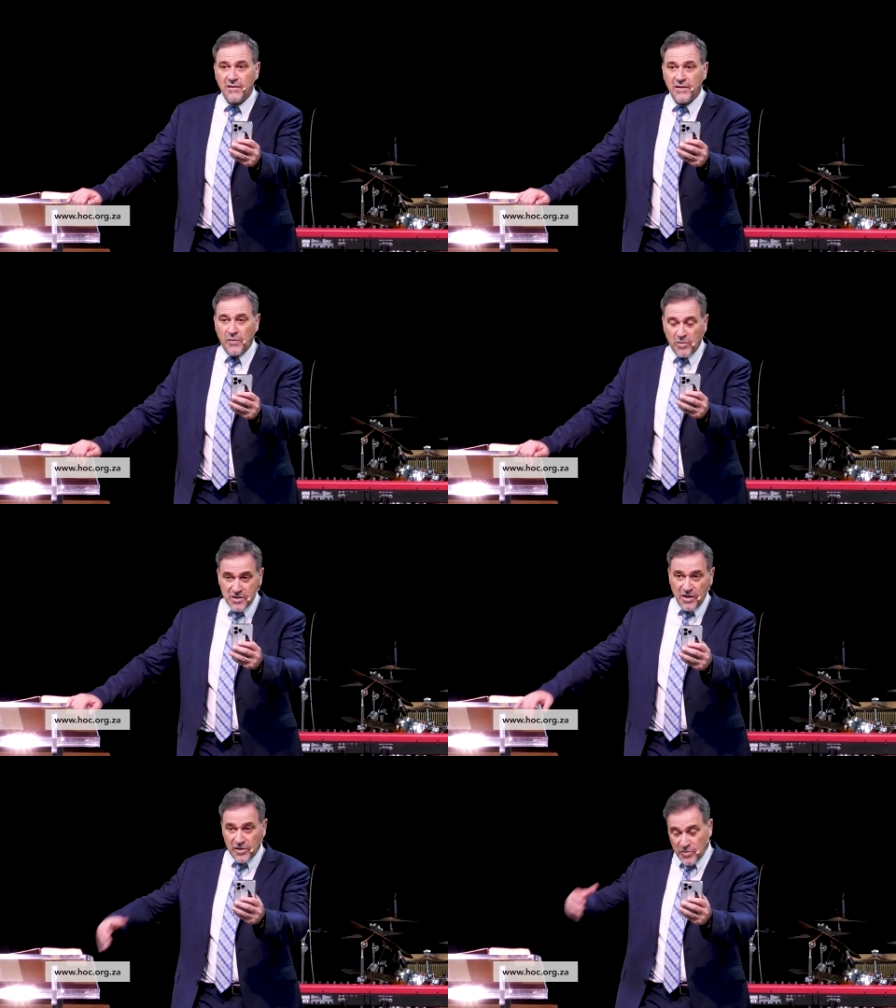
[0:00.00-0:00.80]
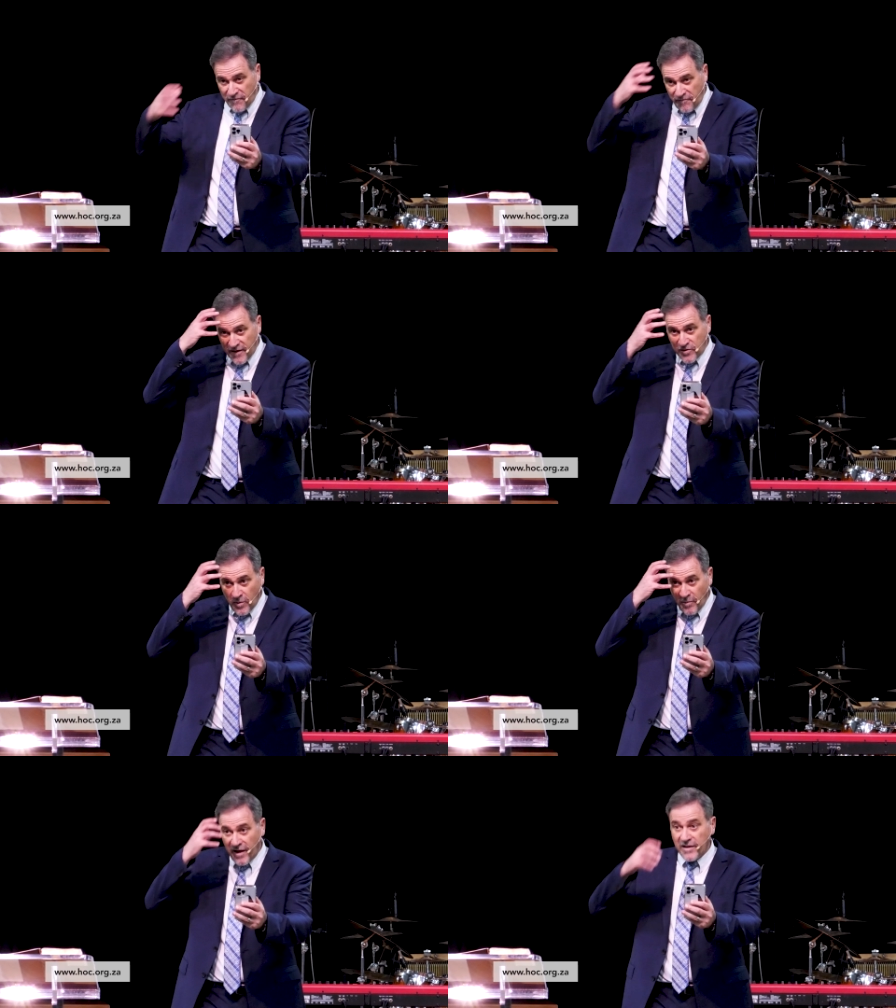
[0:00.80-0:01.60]
it will start to affect your
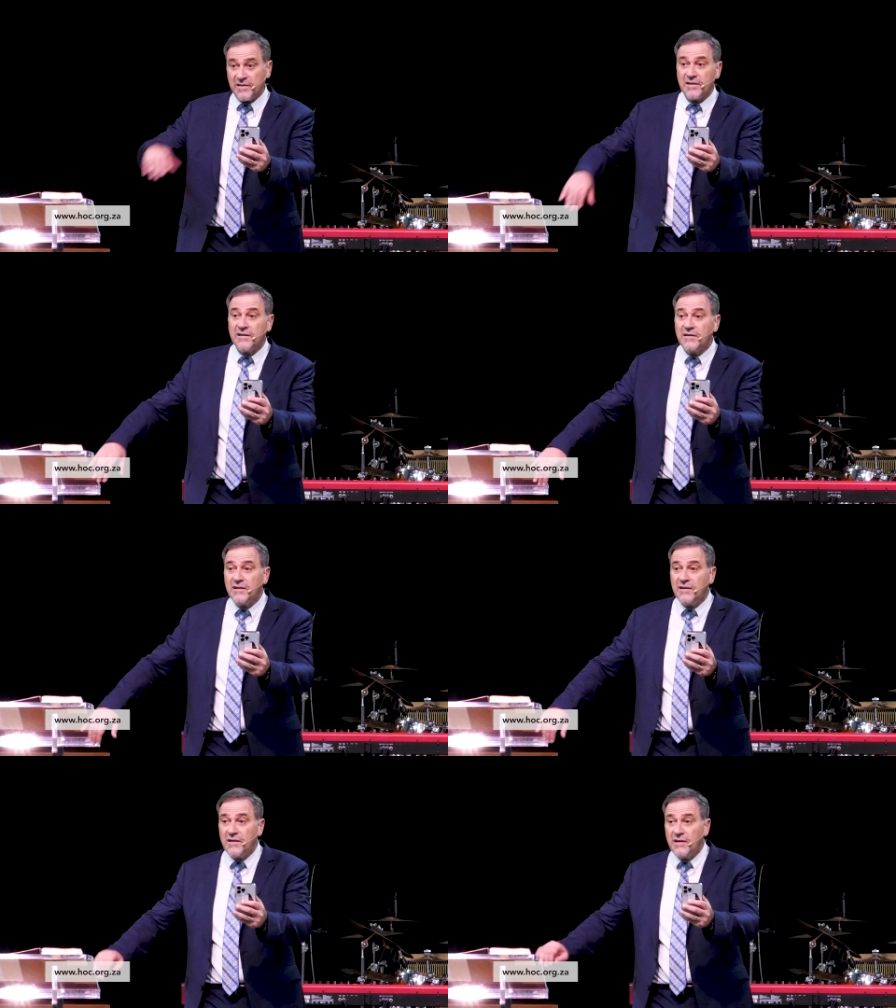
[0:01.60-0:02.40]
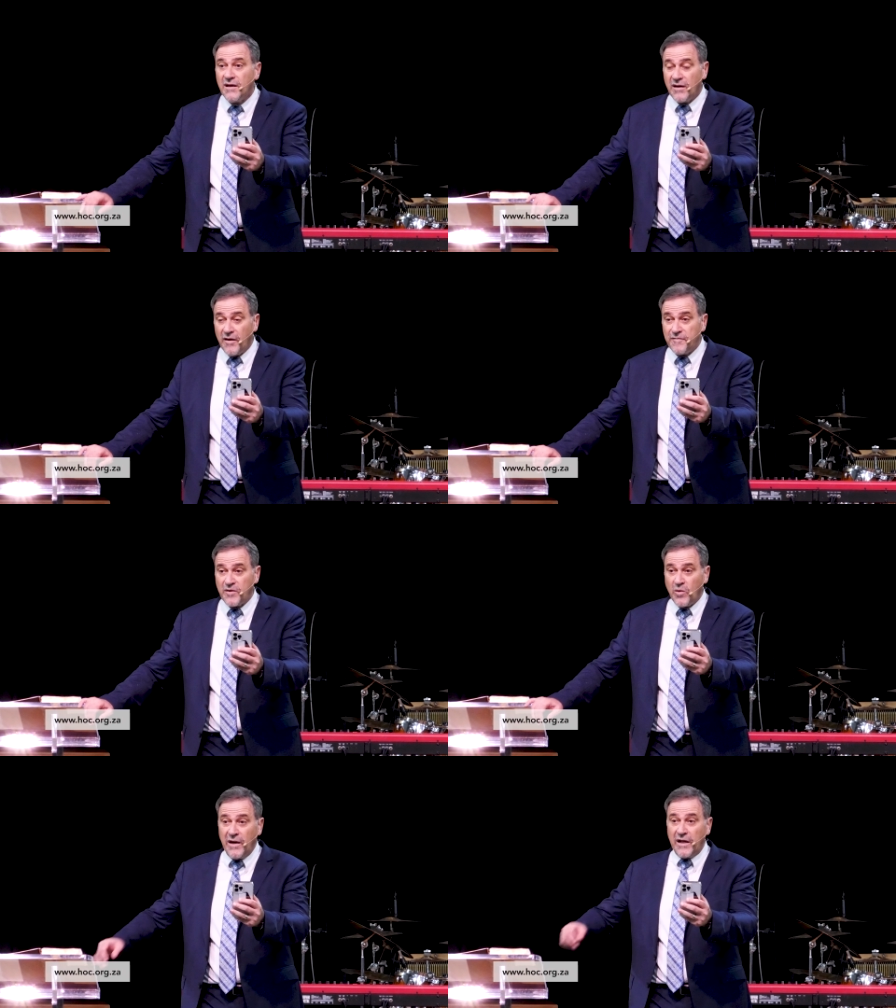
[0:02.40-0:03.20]
mind. And after
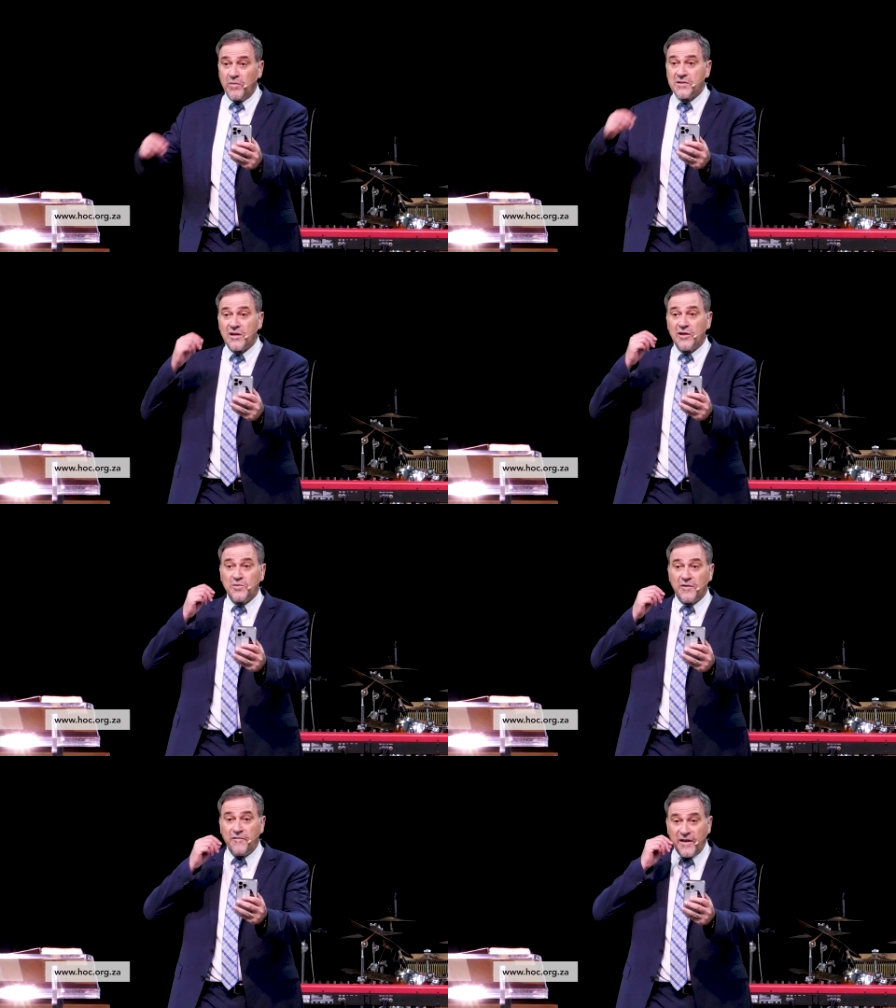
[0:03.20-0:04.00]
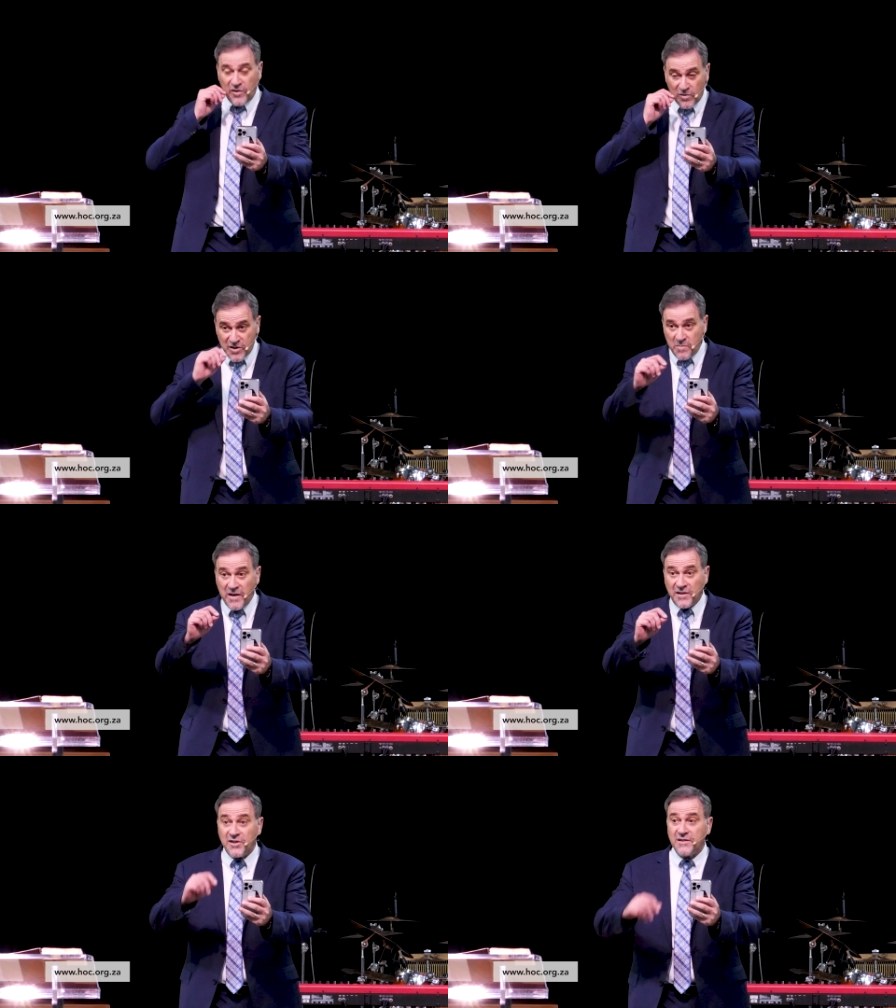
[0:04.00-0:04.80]
a while, it will start to affect your
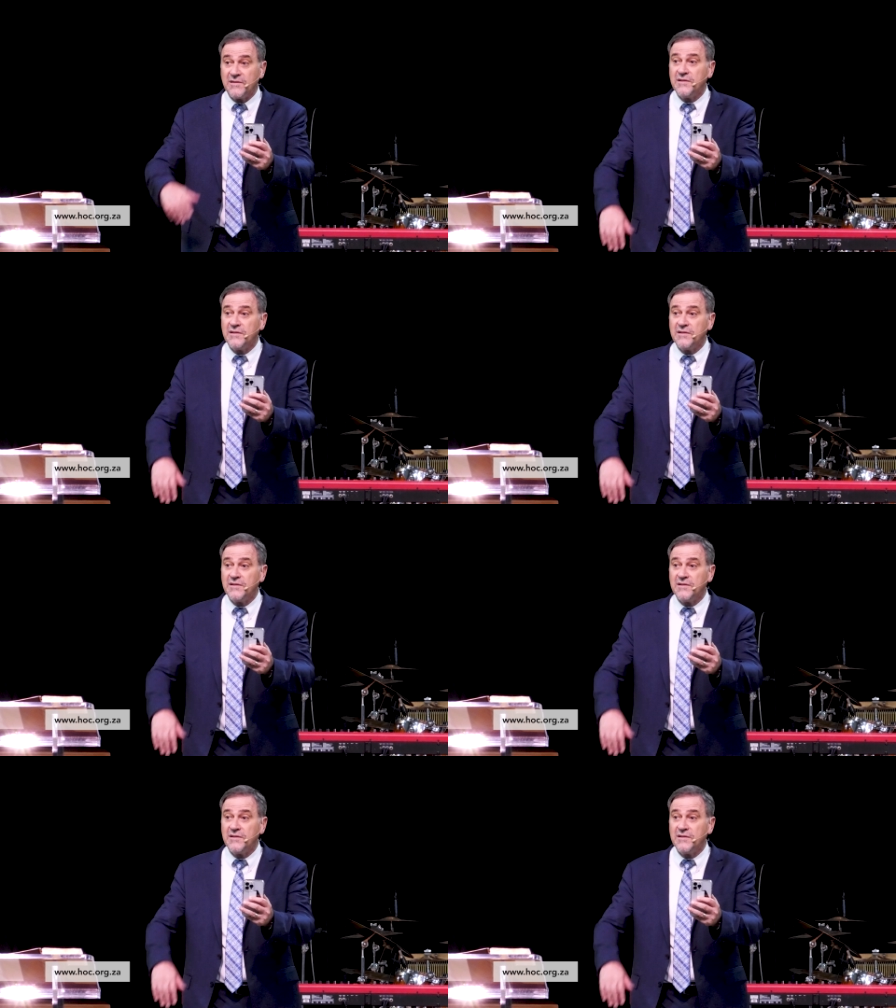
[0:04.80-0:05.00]
speech.